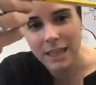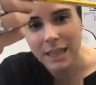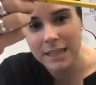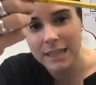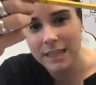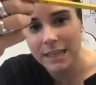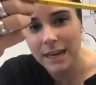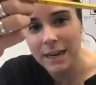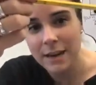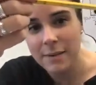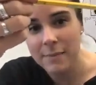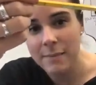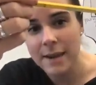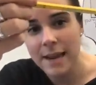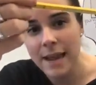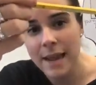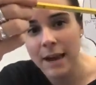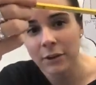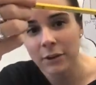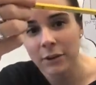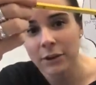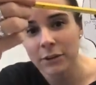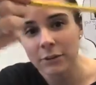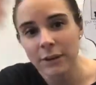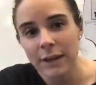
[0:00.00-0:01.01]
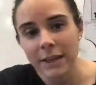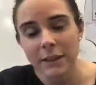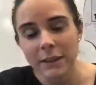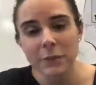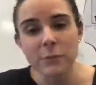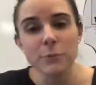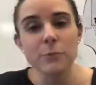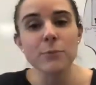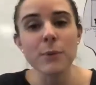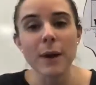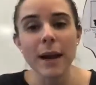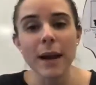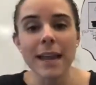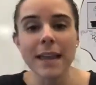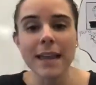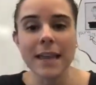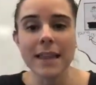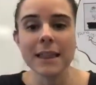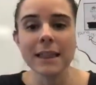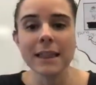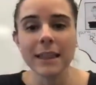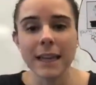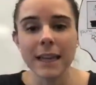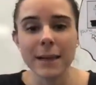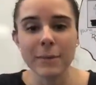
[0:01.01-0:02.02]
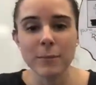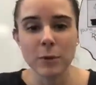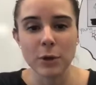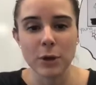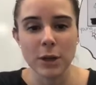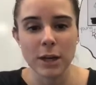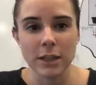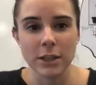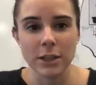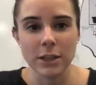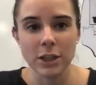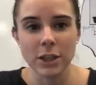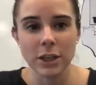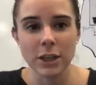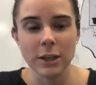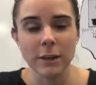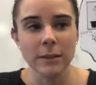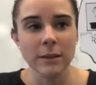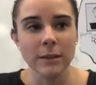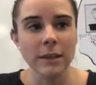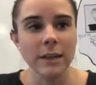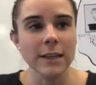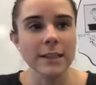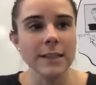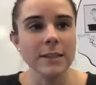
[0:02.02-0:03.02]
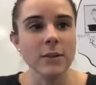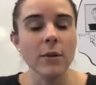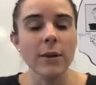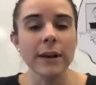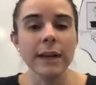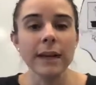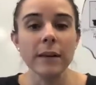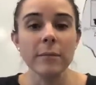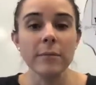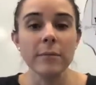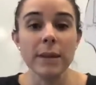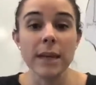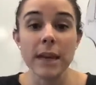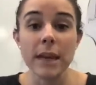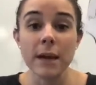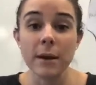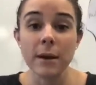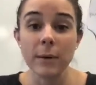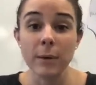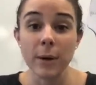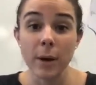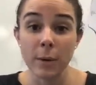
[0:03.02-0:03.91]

that I am now going to write the right label under is going to be